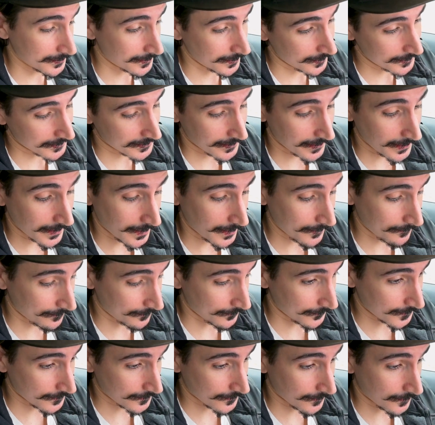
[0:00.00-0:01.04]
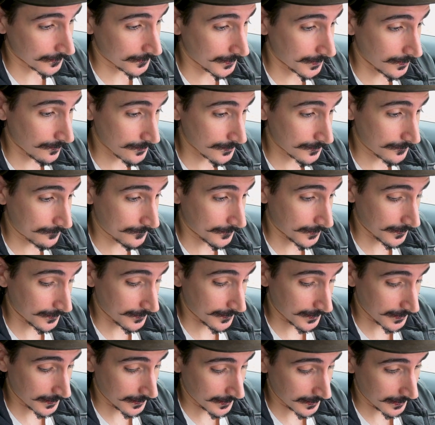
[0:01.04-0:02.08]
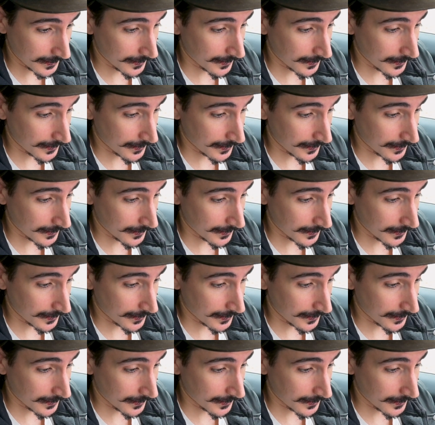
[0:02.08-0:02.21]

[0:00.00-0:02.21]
that. Just thought that was a fun thing.